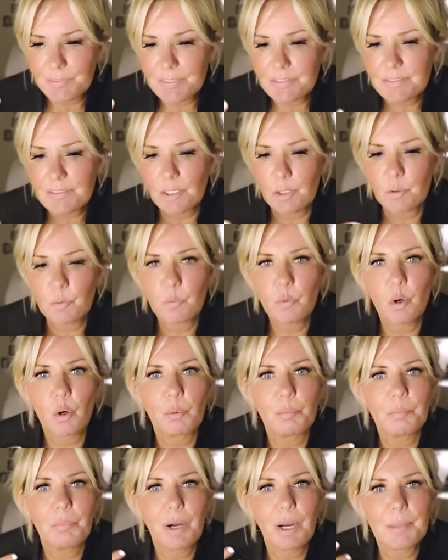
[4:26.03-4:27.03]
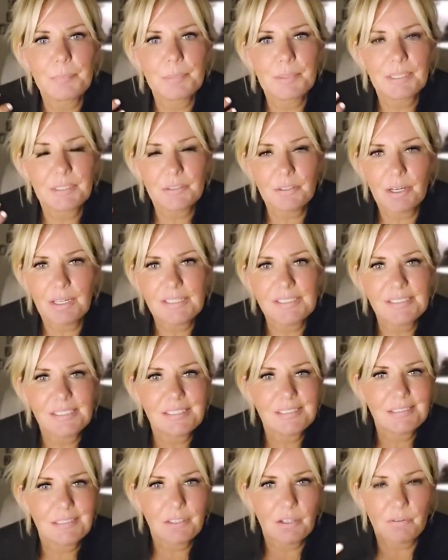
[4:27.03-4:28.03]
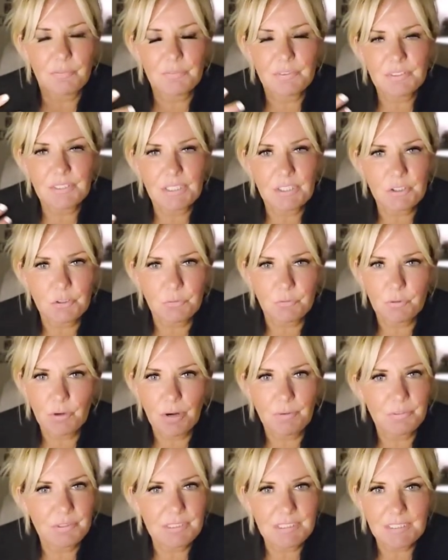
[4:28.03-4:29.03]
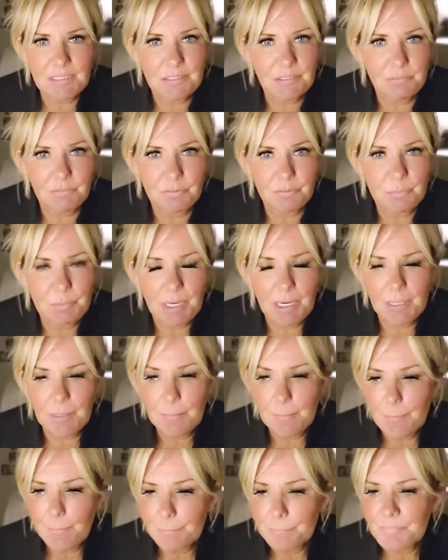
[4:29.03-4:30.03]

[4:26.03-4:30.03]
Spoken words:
and so what might be a nice easy conversation for others isn't for me.